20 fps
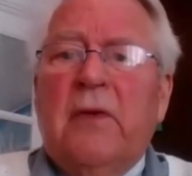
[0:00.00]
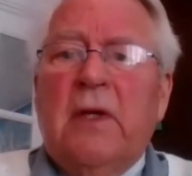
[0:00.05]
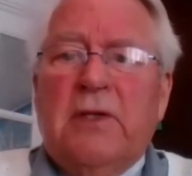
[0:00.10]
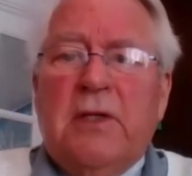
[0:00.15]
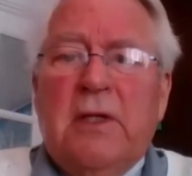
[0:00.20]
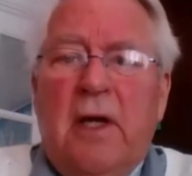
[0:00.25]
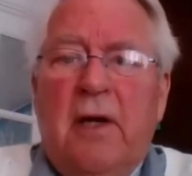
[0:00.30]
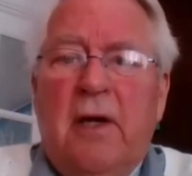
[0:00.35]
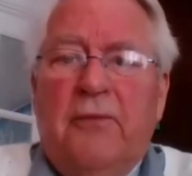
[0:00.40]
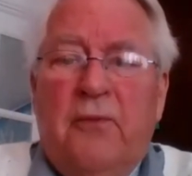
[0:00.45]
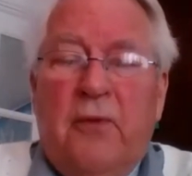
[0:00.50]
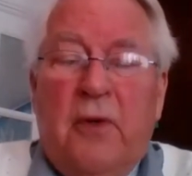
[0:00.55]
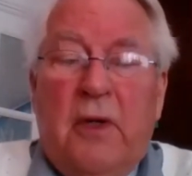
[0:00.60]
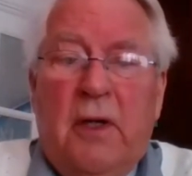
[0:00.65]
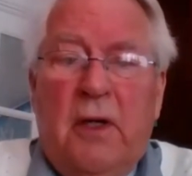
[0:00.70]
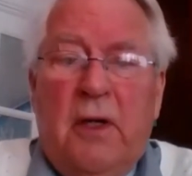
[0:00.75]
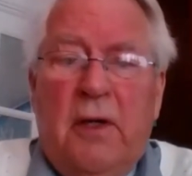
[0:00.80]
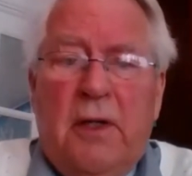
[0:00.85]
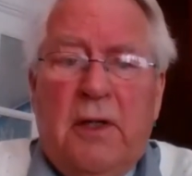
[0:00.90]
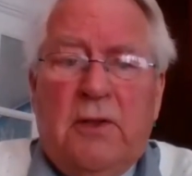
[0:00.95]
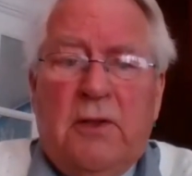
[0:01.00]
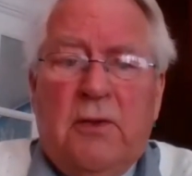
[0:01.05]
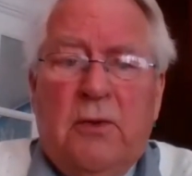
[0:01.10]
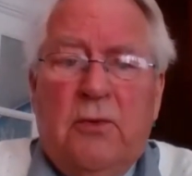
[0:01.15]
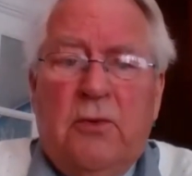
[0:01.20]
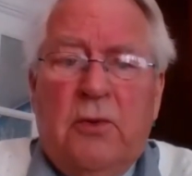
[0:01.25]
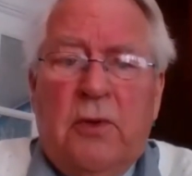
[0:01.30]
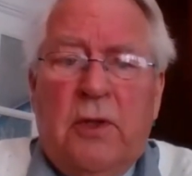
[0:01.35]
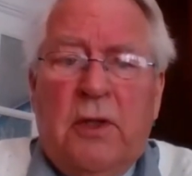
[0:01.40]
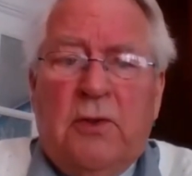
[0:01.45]
enough for her. That's
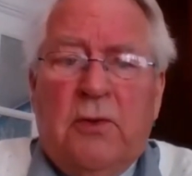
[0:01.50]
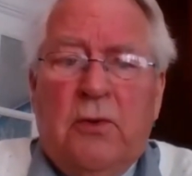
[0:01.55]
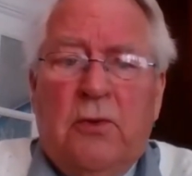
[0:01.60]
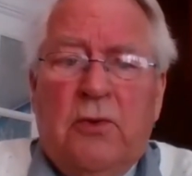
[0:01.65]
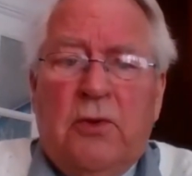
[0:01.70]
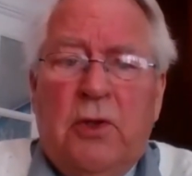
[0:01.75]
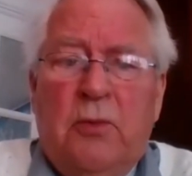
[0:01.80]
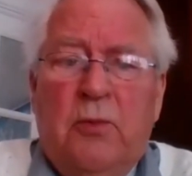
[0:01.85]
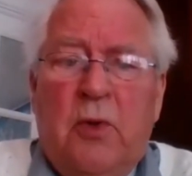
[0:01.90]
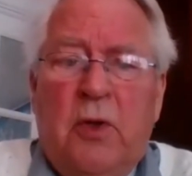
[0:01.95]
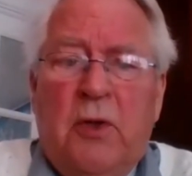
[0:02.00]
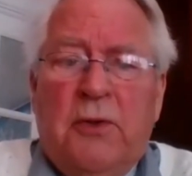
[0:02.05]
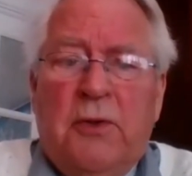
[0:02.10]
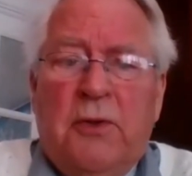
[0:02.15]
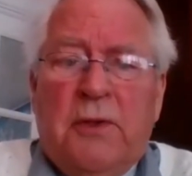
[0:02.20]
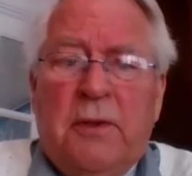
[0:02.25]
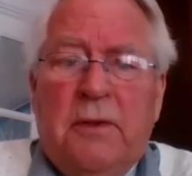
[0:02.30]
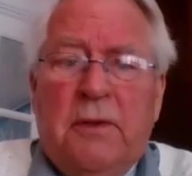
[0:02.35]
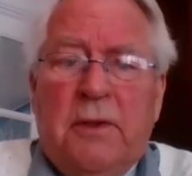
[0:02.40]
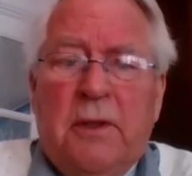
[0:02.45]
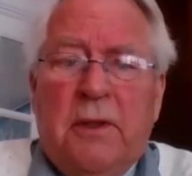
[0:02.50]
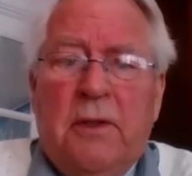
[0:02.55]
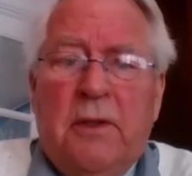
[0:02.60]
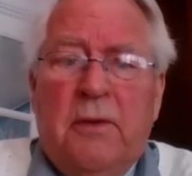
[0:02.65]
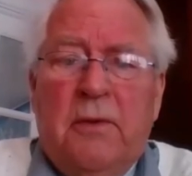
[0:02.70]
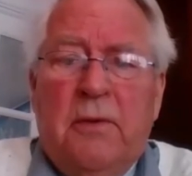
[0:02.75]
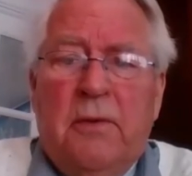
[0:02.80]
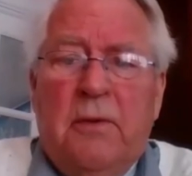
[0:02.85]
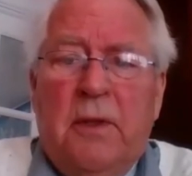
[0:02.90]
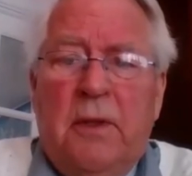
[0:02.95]
all she wants.
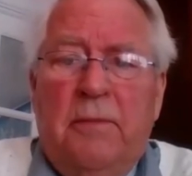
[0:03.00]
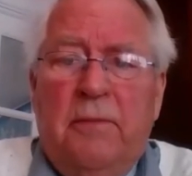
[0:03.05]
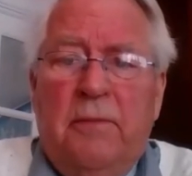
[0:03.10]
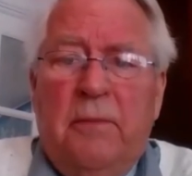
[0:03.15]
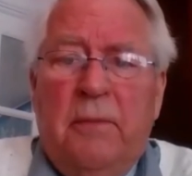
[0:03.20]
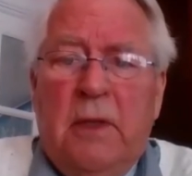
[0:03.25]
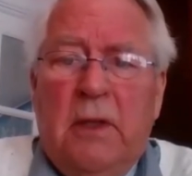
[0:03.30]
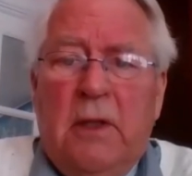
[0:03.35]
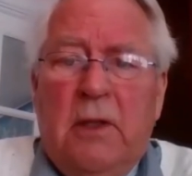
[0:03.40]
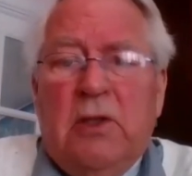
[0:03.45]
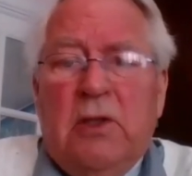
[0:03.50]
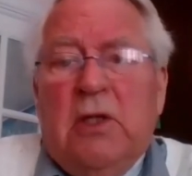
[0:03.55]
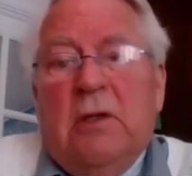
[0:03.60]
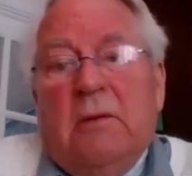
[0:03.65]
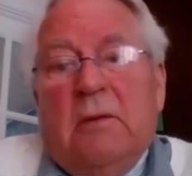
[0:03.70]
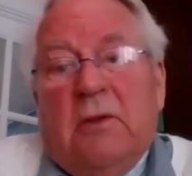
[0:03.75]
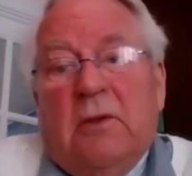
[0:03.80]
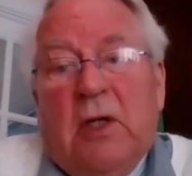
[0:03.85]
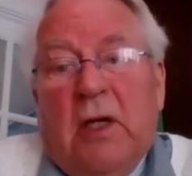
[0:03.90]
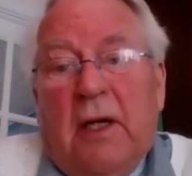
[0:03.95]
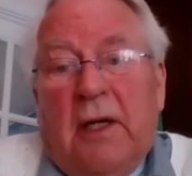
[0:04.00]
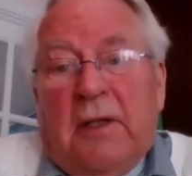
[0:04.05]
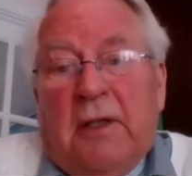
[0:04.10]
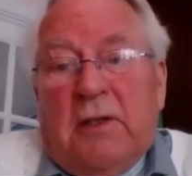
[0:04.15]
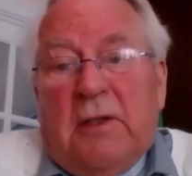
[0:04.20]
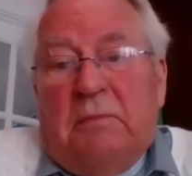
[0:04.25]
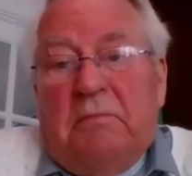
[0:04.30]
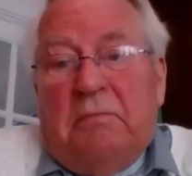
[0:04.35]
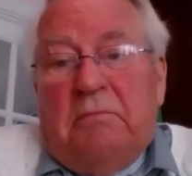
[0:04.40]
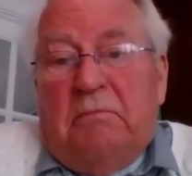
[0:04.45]
So she
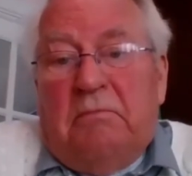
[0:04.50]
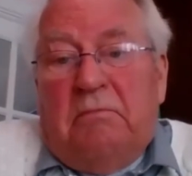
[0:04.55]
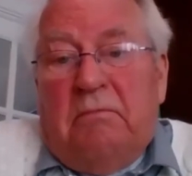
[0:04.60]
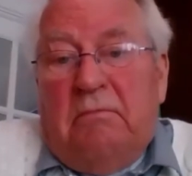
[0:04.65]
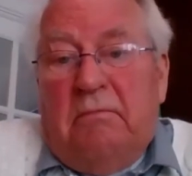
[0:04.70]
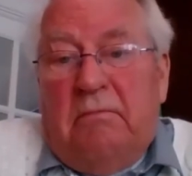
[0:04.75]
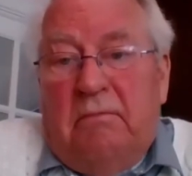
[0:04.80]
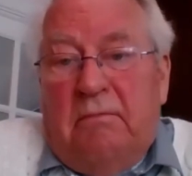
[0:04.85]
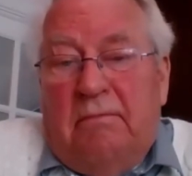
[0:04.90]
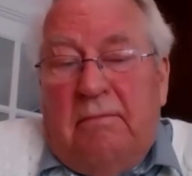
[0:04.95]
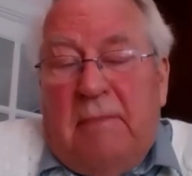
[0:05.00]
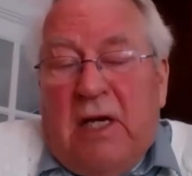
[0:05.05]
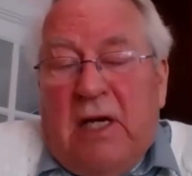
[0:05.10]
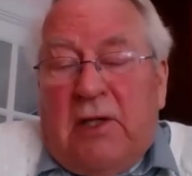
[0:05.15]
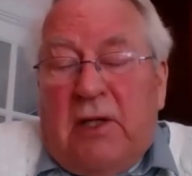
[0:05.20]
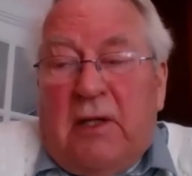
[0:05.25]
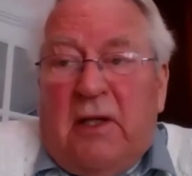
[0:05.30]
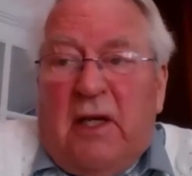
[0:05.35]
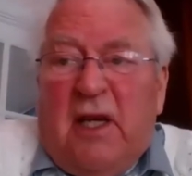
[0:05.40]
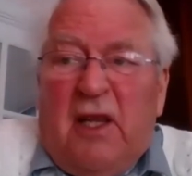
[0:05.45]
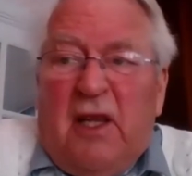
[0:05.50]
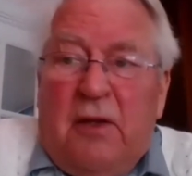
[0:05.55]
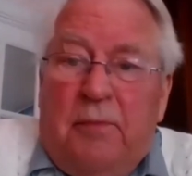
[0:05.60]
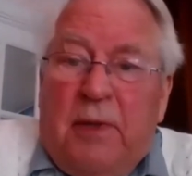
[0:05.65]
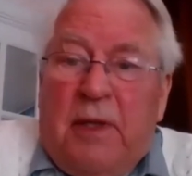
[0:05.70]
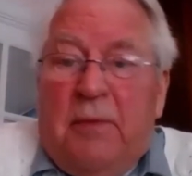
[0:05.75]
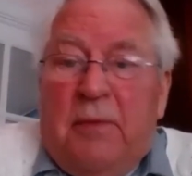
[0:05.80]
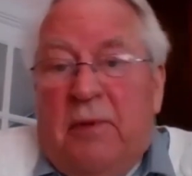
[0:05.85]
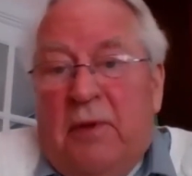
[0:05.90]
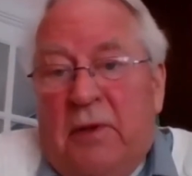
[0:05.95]
likes meeting the other
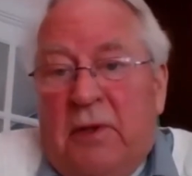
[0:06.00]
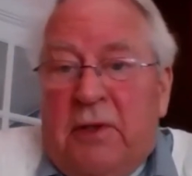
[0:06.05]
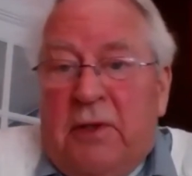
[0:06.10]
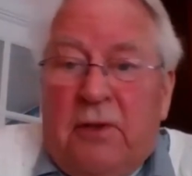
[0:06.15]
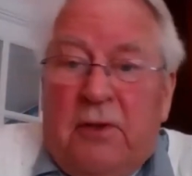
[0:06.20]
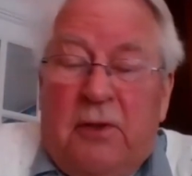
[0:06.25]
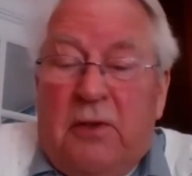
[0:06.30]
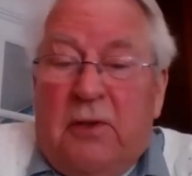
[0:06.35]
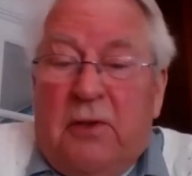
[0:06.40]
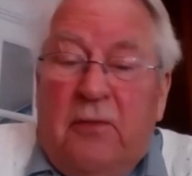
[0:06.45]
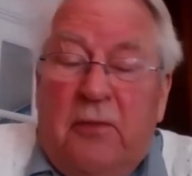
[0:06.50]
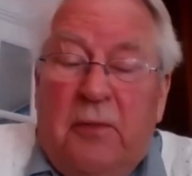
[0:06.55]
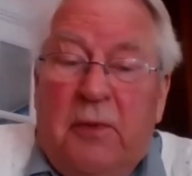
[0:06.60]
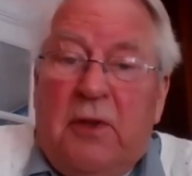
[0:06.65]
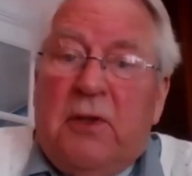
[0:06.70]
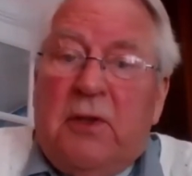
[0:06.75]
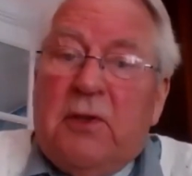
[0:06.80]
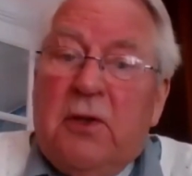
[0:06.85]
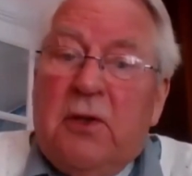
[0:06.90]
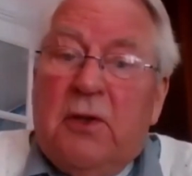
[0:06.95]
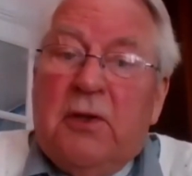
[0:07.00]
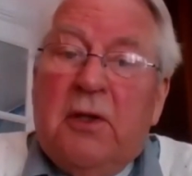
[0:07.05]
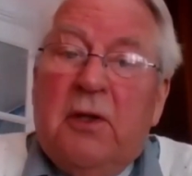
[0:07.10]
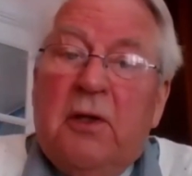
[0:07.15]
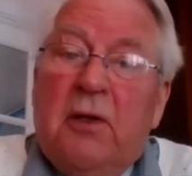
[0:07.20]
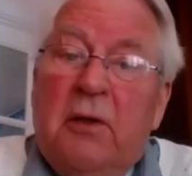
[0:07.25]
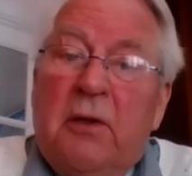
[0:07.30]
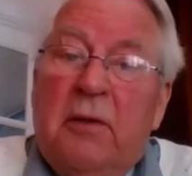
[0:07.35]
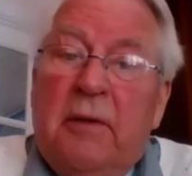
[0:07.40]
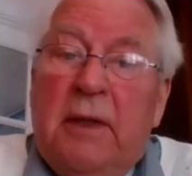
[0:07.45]
people and so on and so forth. It's not
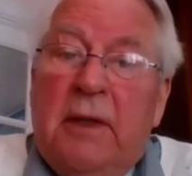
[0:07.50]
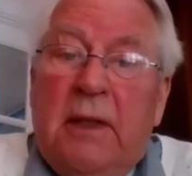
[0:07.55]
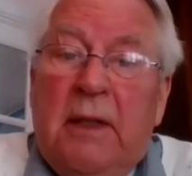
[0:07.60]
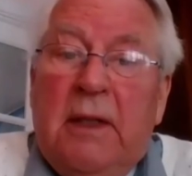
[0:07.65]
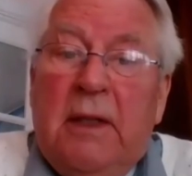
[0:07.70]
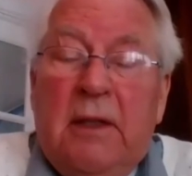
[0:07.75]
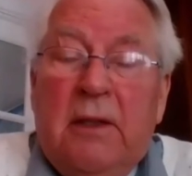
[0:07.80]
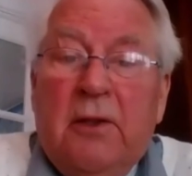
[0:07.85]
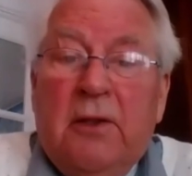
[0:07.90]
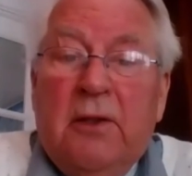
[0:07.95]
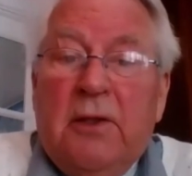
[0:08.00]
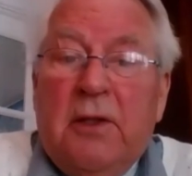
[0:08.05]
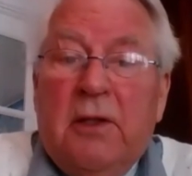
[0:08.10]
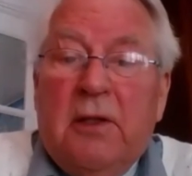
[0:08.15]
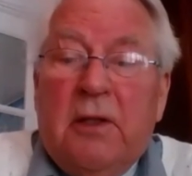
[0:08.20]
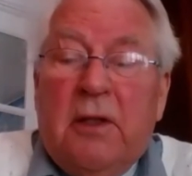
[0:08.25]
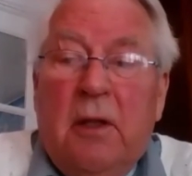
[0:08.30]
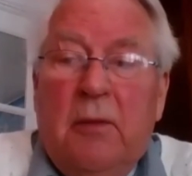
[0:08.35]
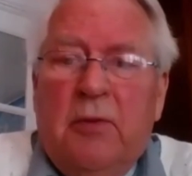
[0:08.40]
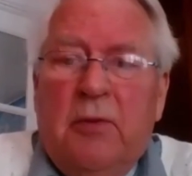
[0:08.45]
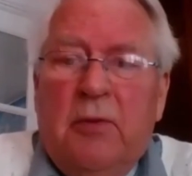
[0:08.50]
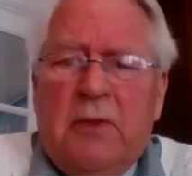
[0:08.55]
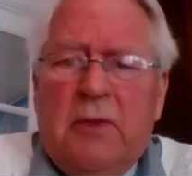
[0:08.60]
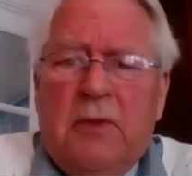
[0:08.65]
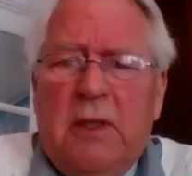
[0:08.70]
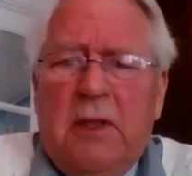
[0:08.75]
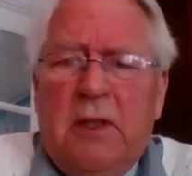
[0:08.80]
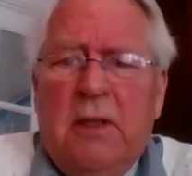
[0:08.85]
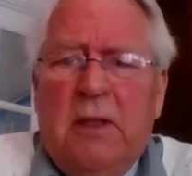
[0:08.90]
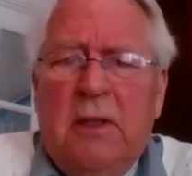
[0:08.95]
her cup of
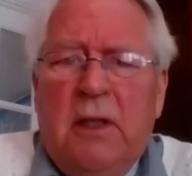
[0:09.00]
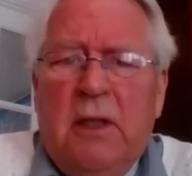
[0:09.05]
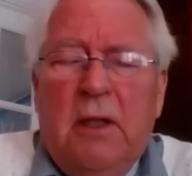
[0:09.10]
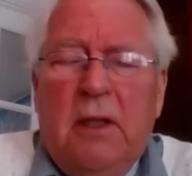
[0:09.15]
tea.